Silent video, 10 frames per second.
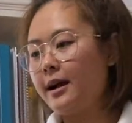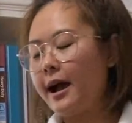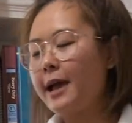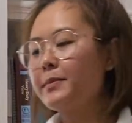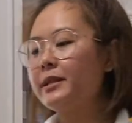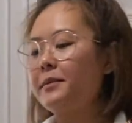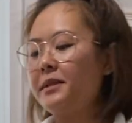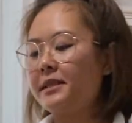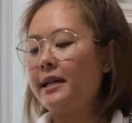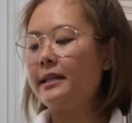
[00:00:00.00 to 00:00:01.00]
Hi, my name
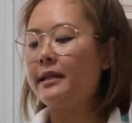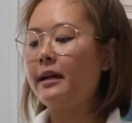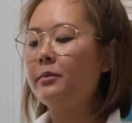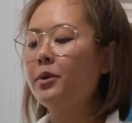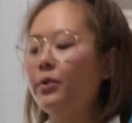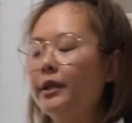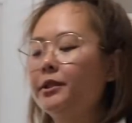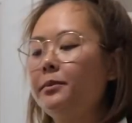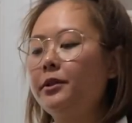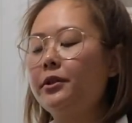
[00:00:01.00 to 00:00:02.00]
is Kannika. I'm going
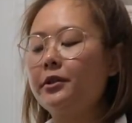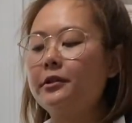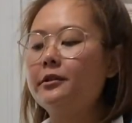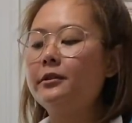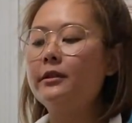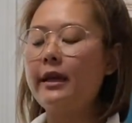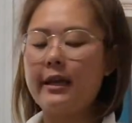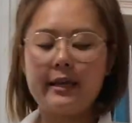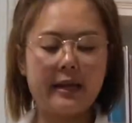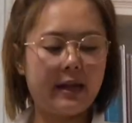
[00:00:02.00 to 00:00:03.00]
to be your nurse
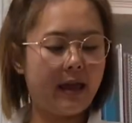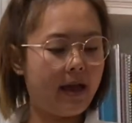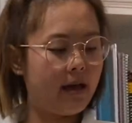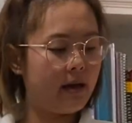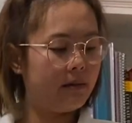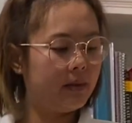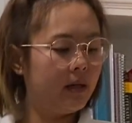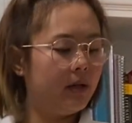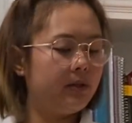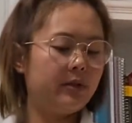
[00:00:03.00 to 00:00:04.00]
today. Can I have
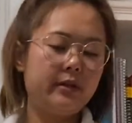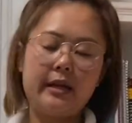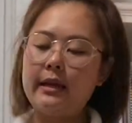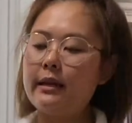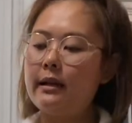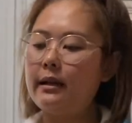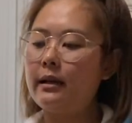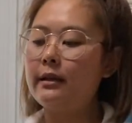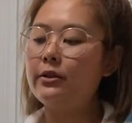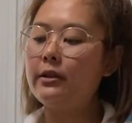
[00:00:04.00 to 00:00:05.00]
your date,
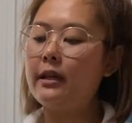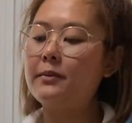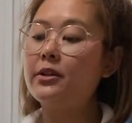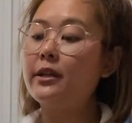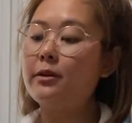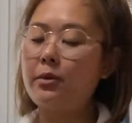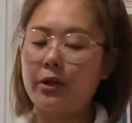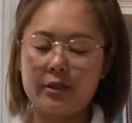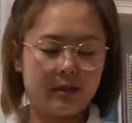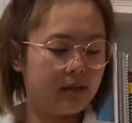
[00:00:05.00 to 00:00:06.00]
your name, your date of
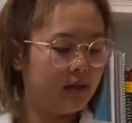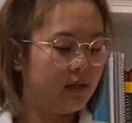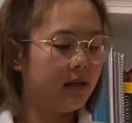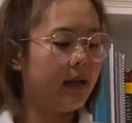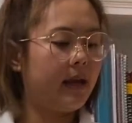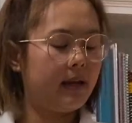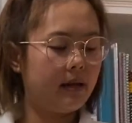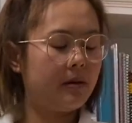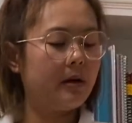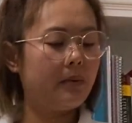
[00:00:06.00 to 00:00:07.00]
birth?
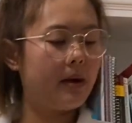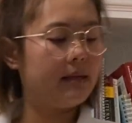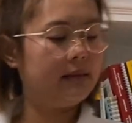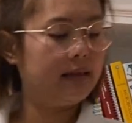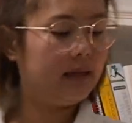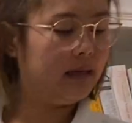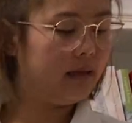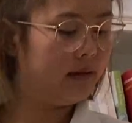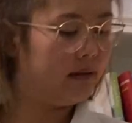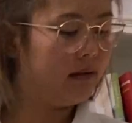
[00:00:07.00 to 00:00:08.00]
Anna
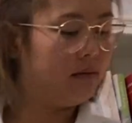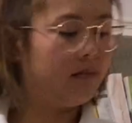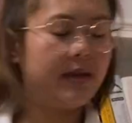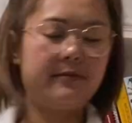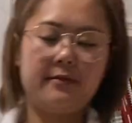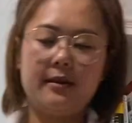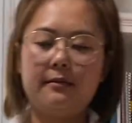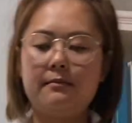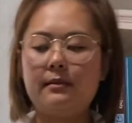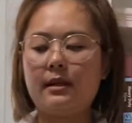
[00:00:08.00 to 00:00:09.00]
Hawaski, May
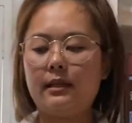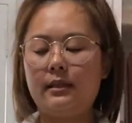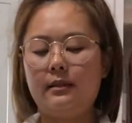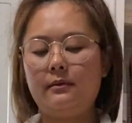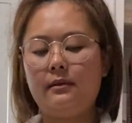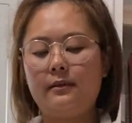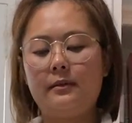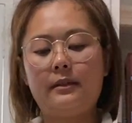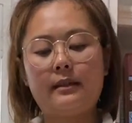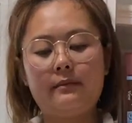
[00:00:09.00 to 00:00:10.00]
5th,
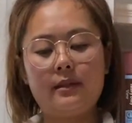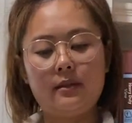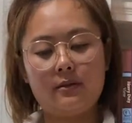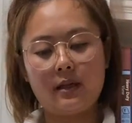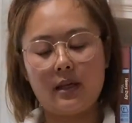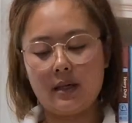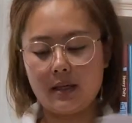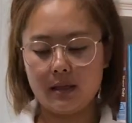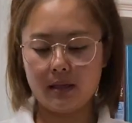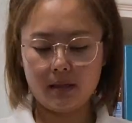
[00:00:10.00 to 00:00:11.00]
1957. Okay.